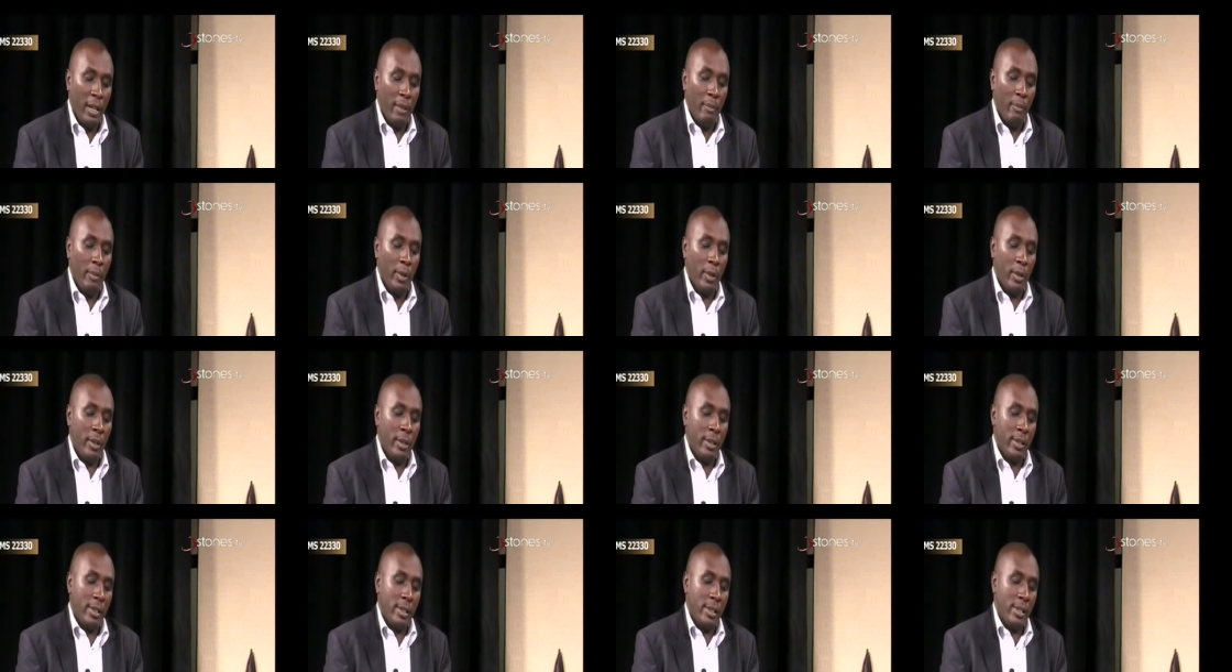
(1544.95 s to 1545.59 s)

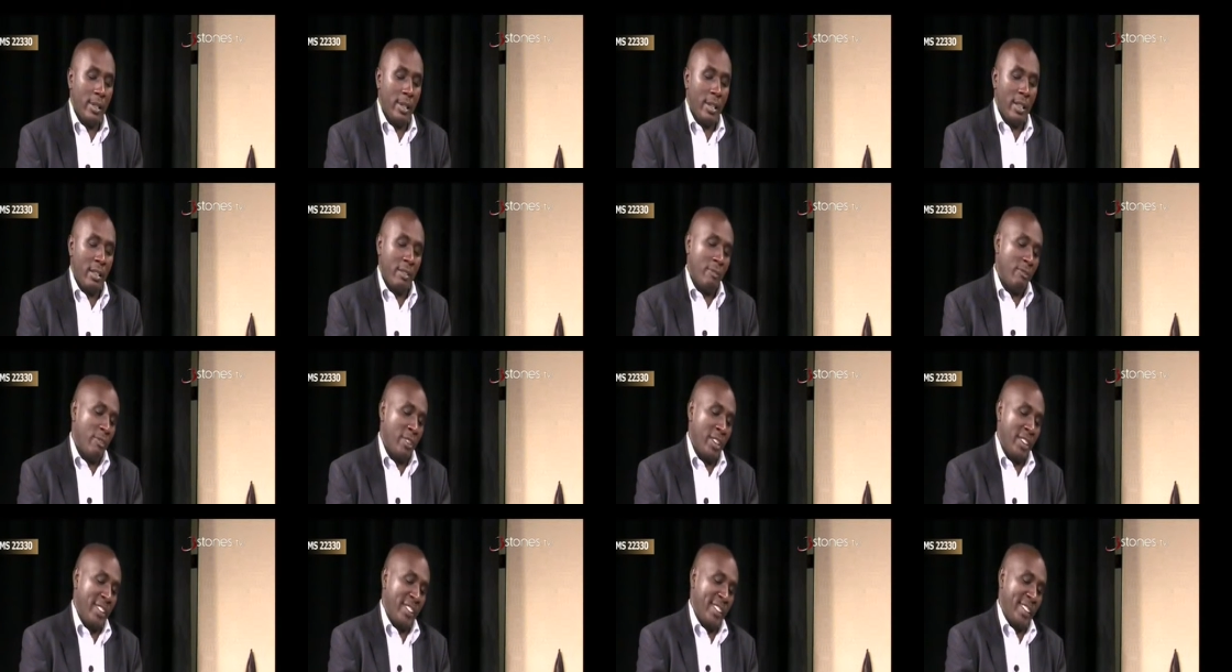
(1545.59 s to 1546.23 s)
because it's
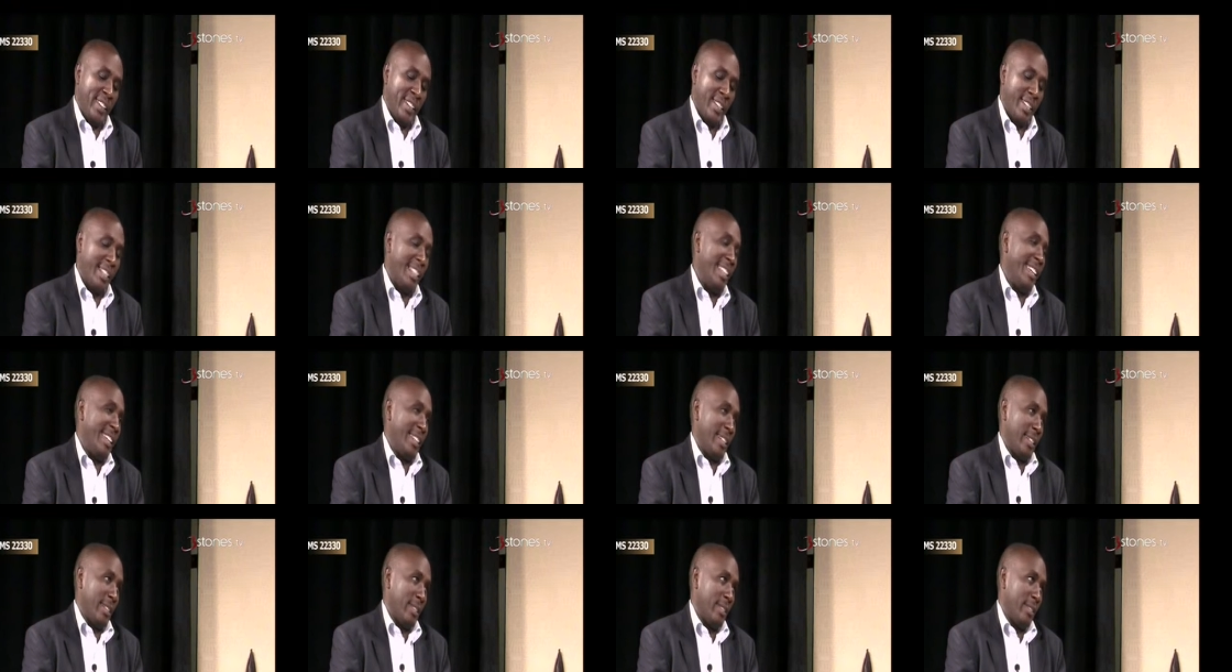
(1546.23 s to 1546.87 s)
very
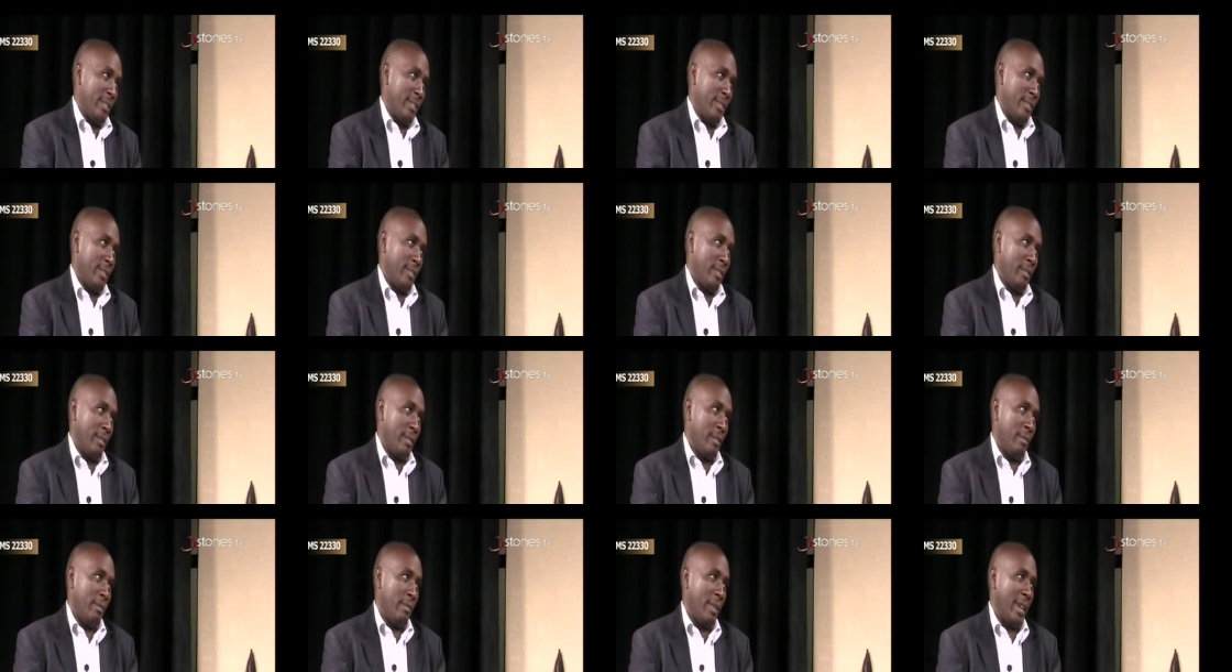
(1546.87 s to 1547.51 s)
clear
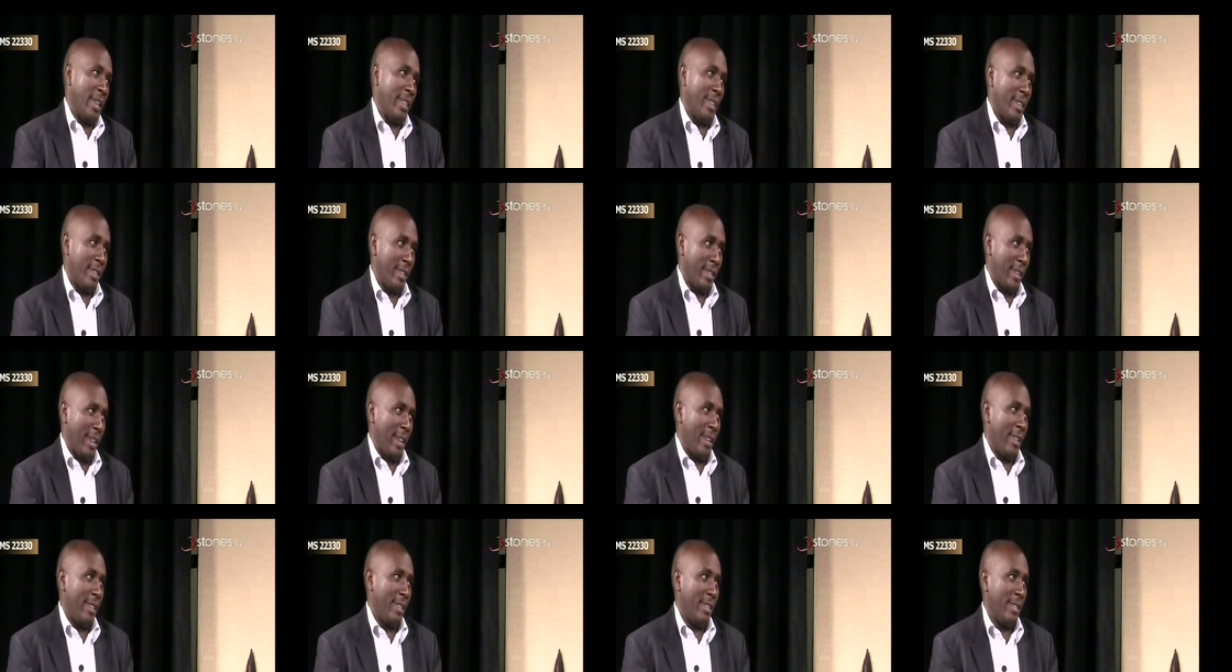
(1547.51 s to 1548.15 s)
by the
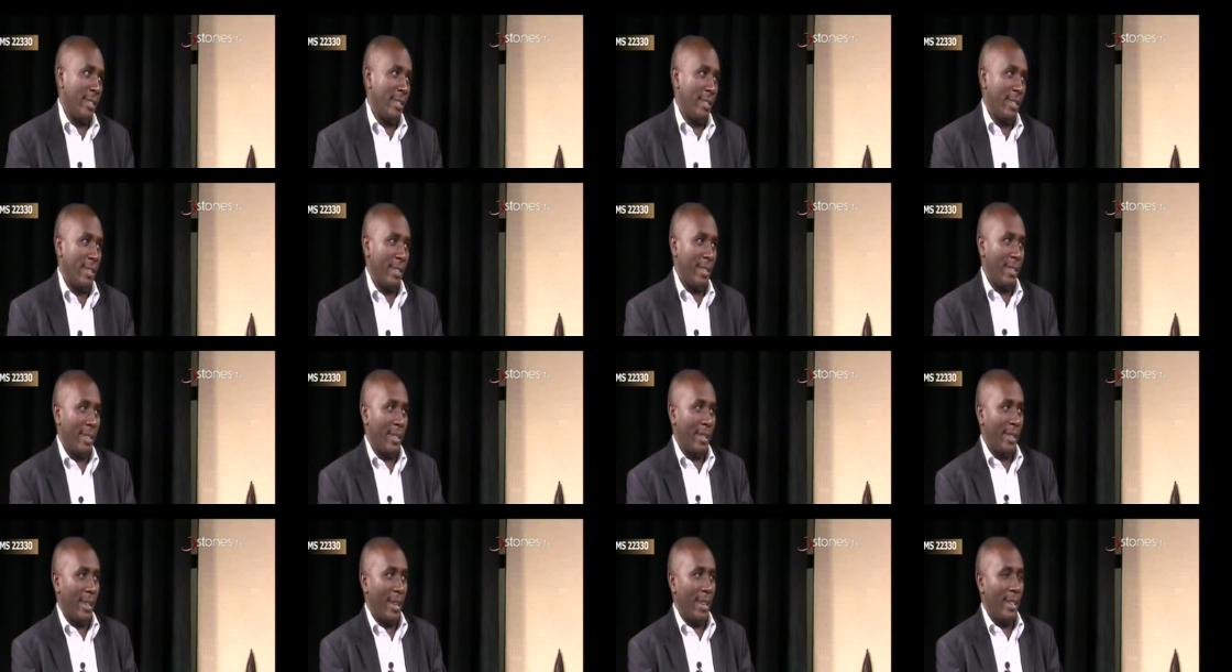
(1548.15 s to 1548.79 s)
signs,
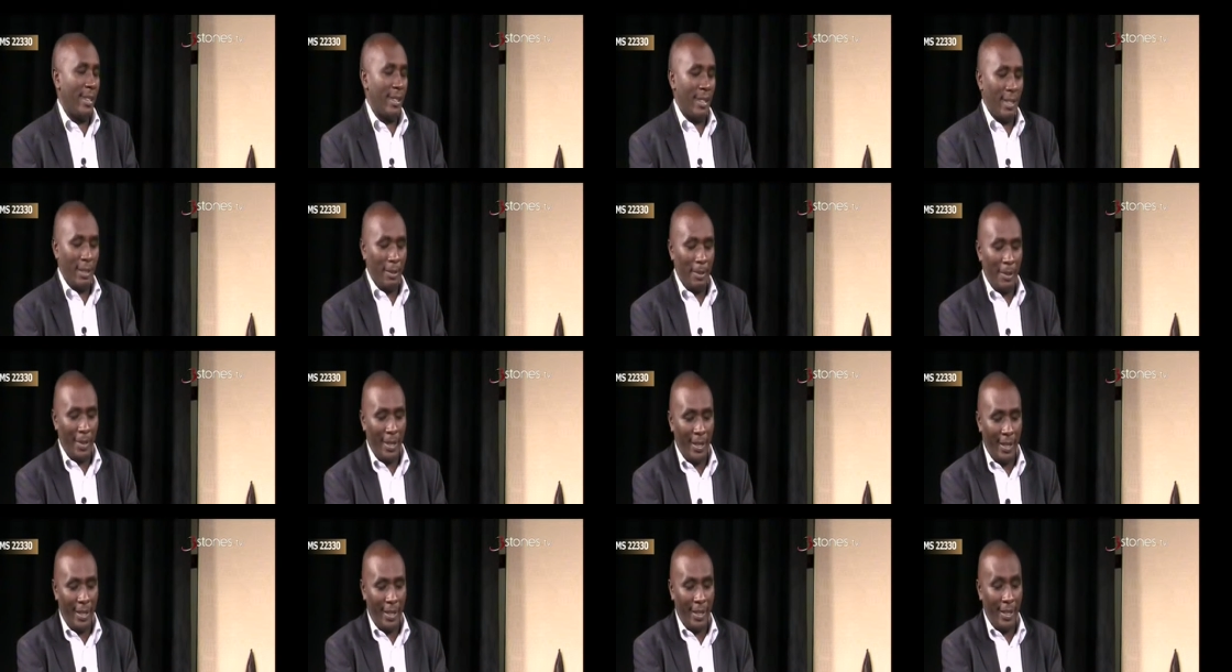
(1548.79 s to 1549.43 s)
the signs that
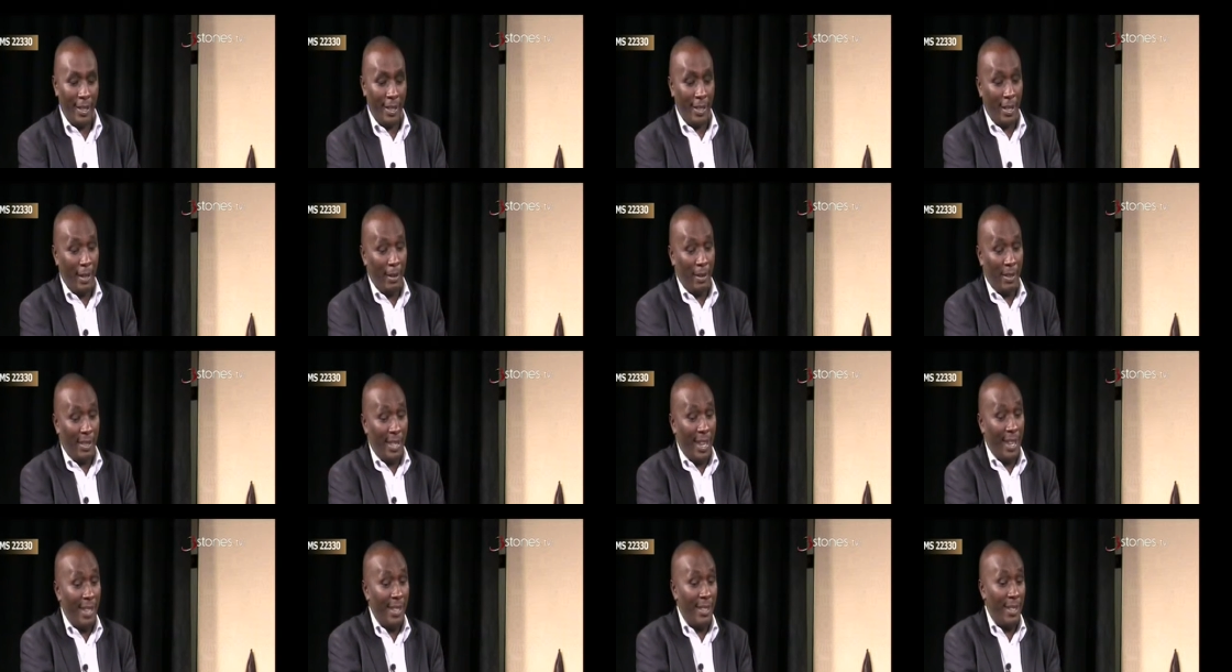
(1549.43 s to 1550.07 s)
we are,
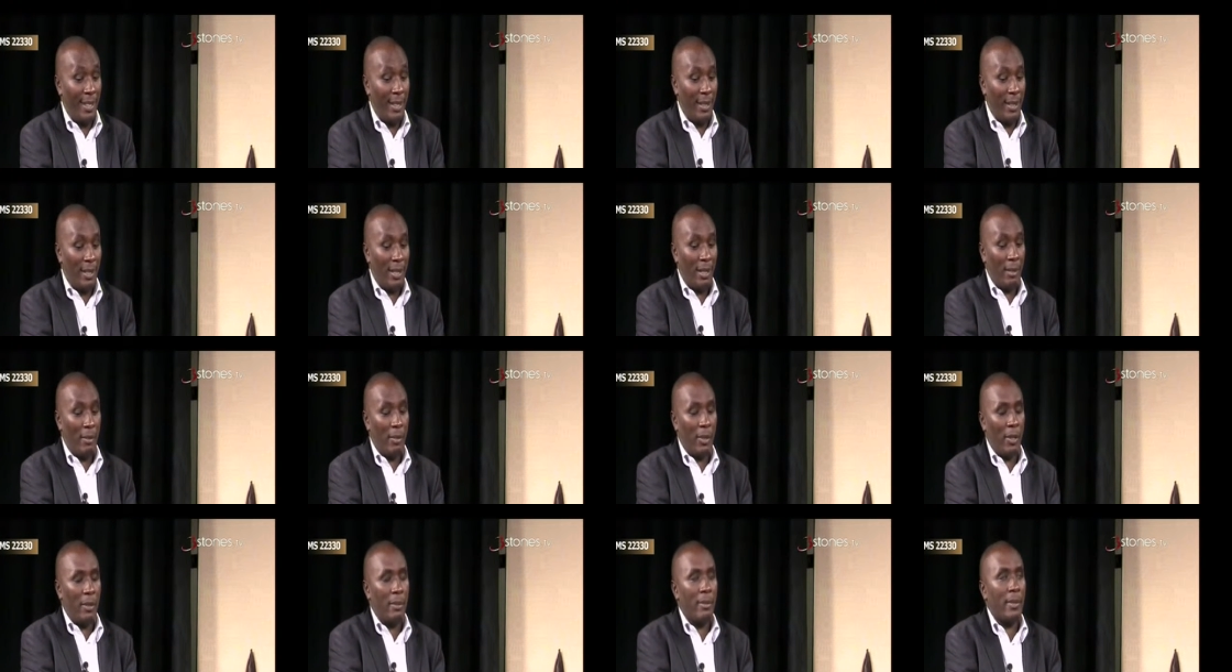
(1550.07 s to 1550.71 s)
signs and
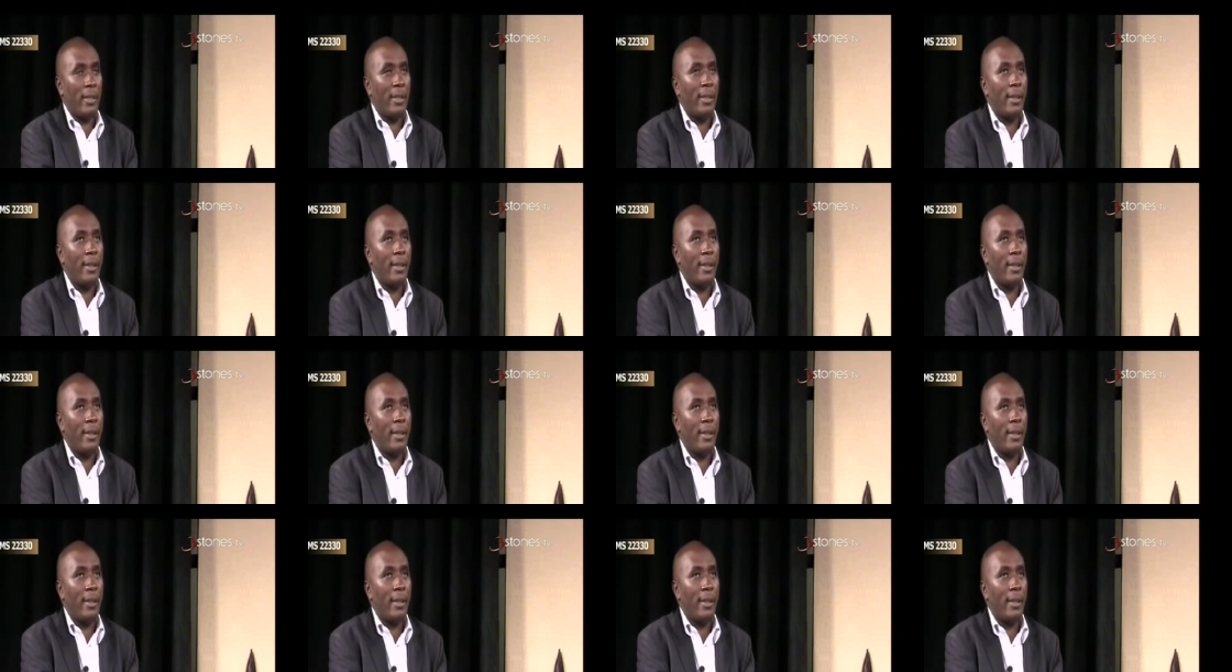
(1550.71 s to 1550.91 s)
symptoms.